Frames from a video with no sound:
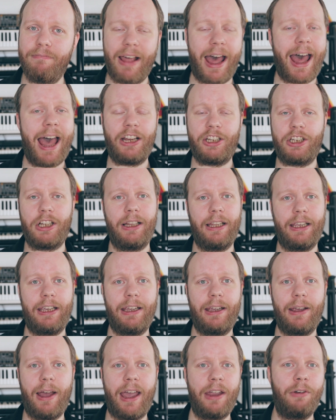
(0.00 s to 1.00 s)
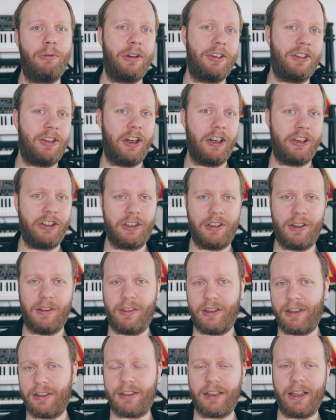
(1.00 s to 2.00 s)
Actually, I researched
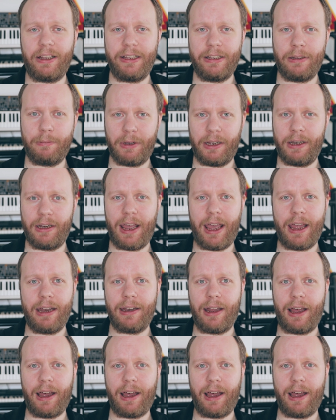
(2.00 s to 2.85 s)
this a little bit and